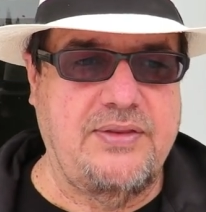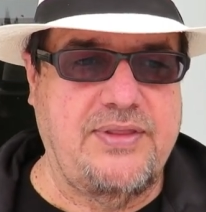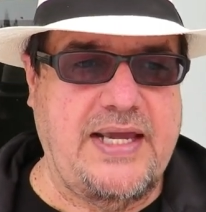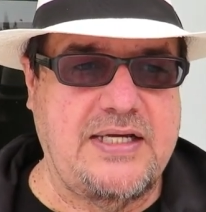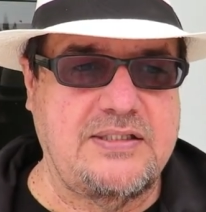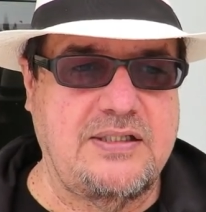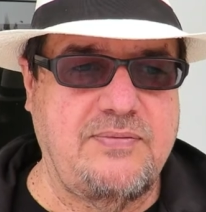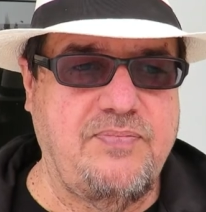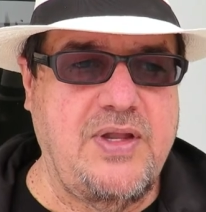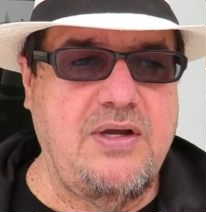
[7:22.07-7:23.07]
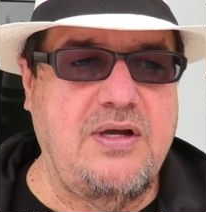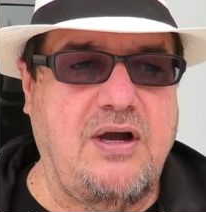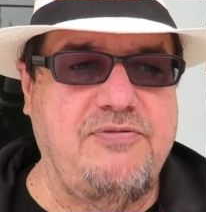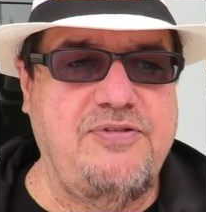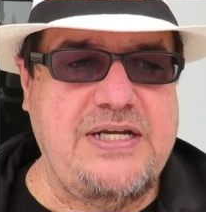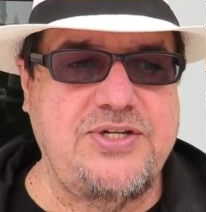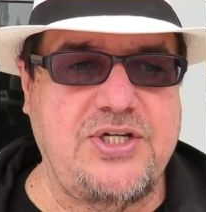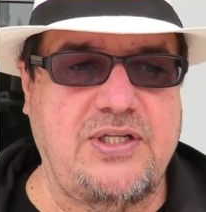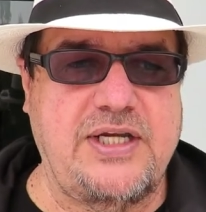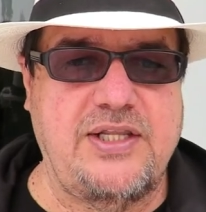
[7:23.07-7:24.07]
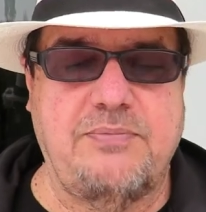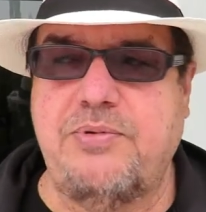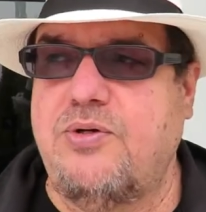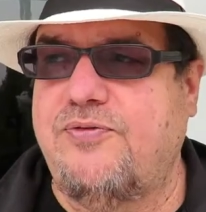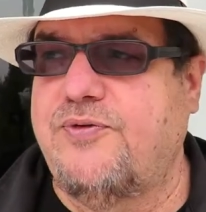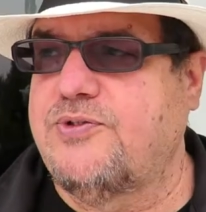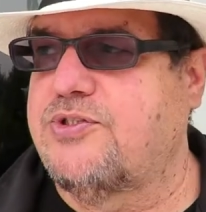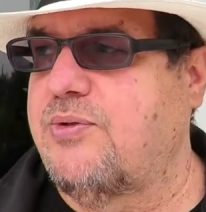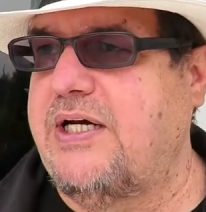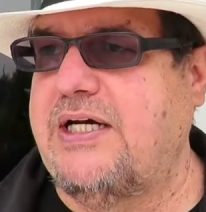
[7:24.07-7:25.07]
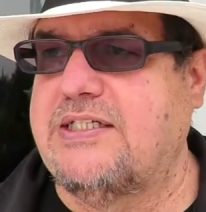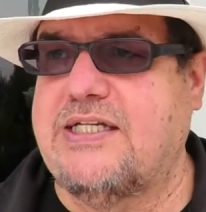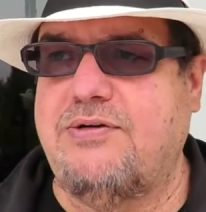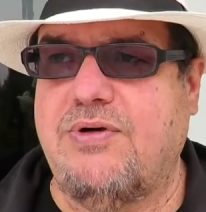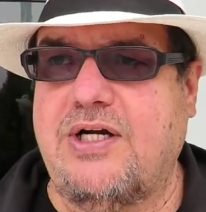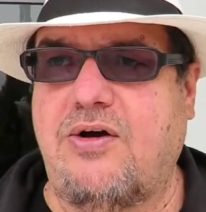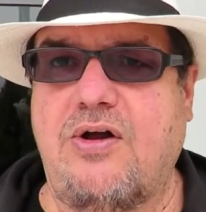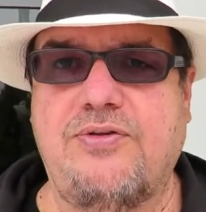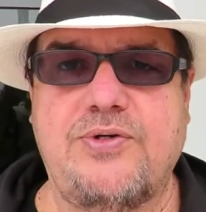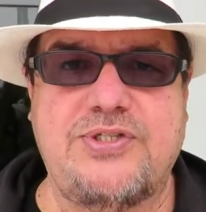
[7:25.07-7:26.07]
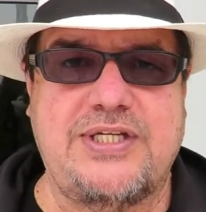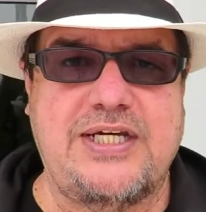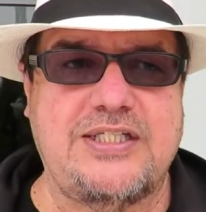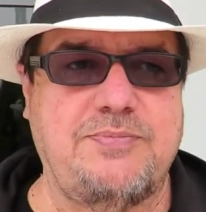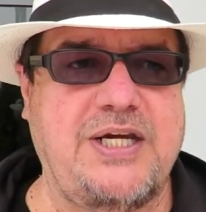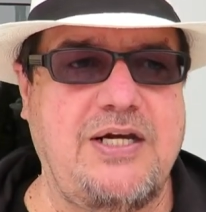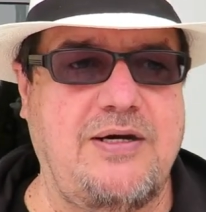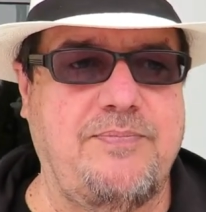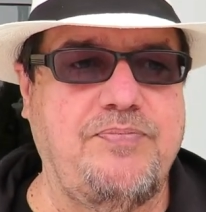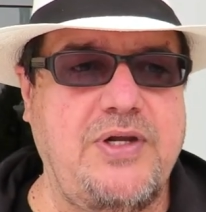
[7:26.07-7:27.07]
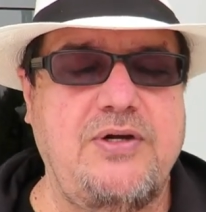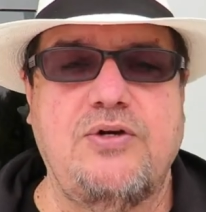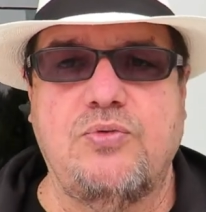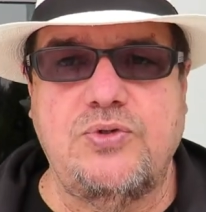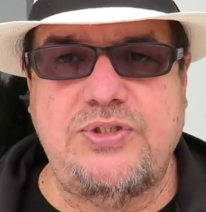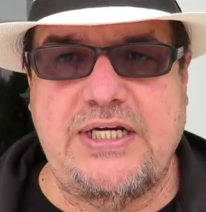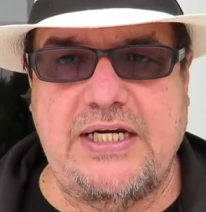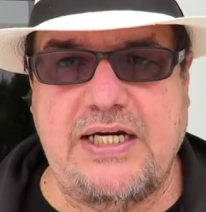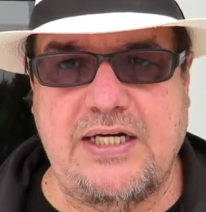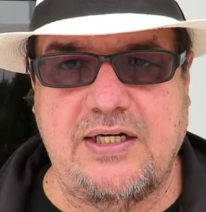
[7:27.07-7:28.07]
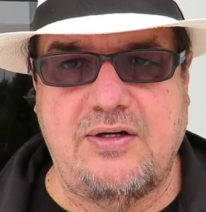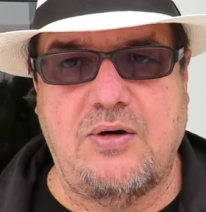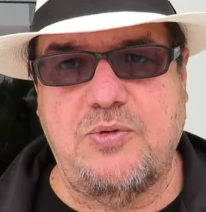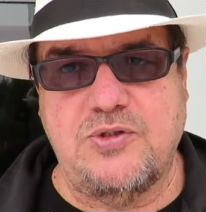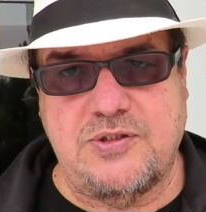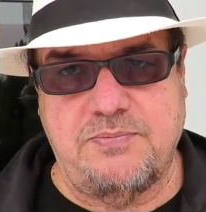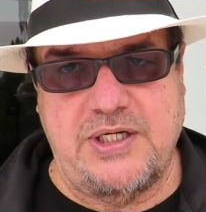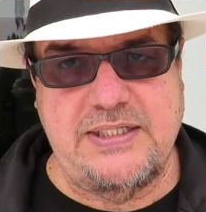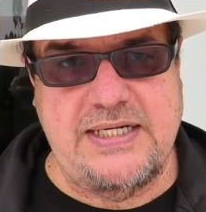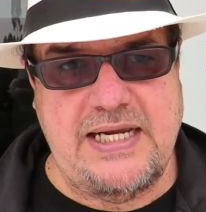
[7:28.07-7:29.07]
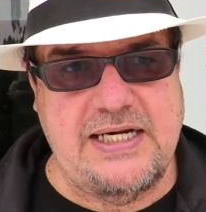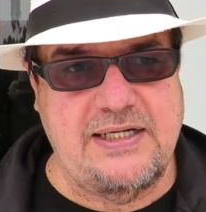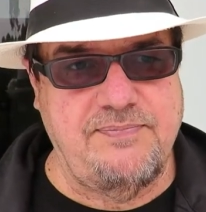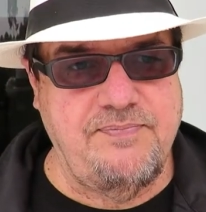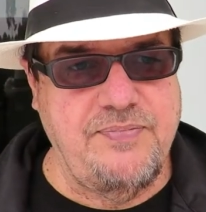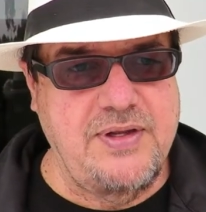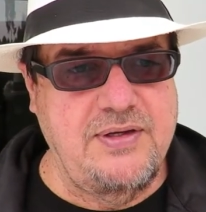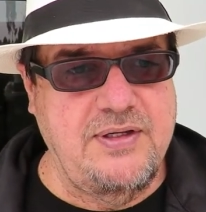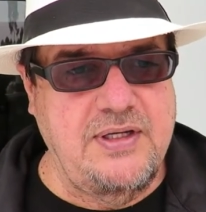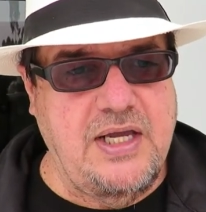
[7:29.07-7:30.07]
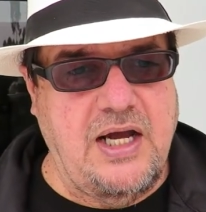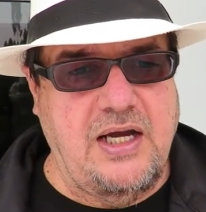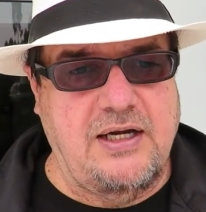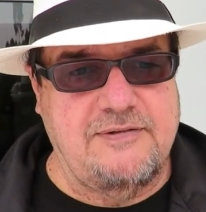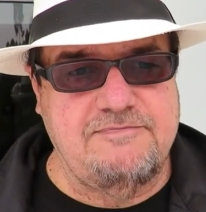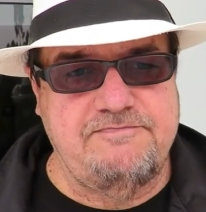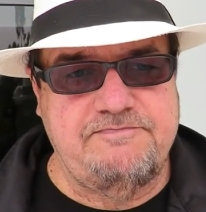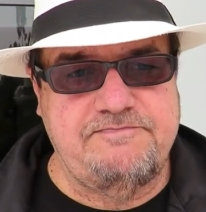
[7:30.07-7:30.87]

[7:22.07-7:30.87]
that eventually the beautiful serene scenery and all those things become routine and almost mundane. Um,